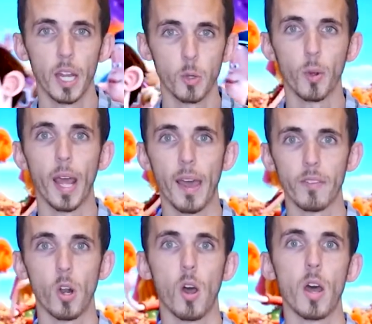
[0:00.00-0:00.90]
and you want to have
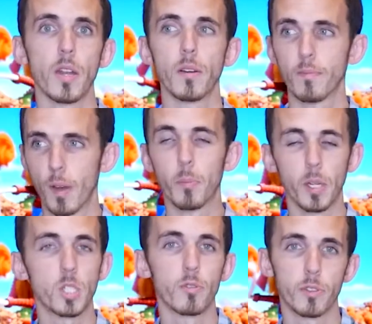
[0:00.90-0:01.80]
it on a
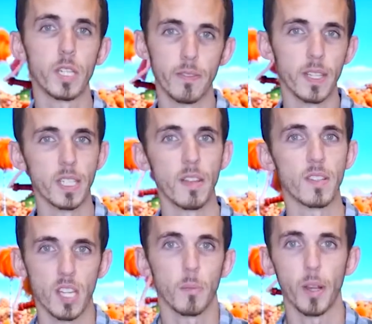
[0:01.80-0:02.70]
bunch of TVs in the
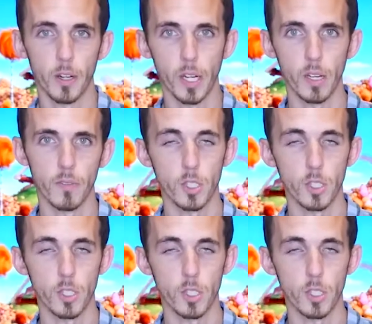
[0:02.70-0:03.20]
same area.